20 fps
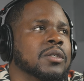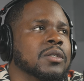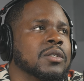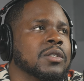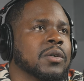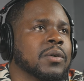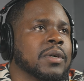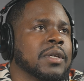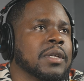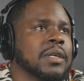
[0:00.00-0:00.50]

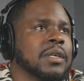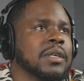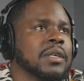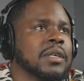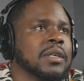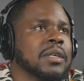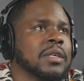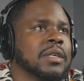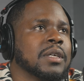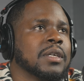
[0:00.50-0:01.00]
So it
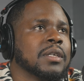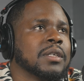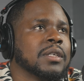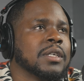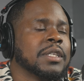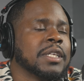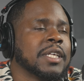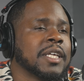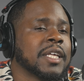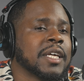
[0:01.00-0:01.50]

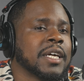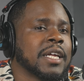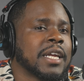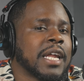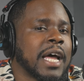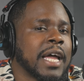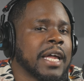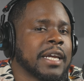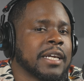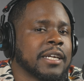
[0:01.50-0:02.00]
in the end
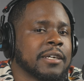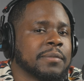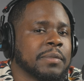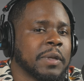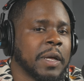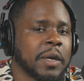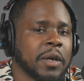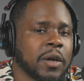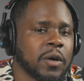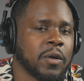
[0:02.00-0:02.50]
I ended up
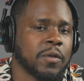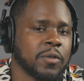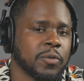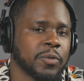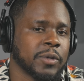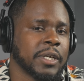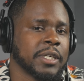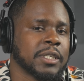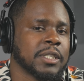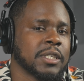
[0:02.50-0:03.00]
letting go of the
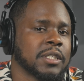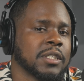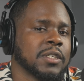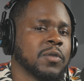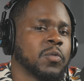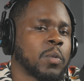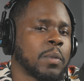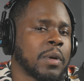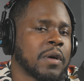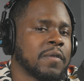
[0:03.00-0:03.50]

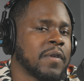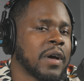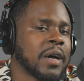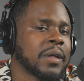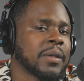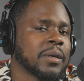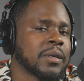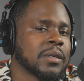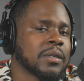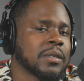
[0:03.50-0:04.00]
relationship with my
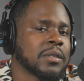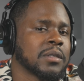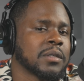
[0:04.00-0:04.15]
father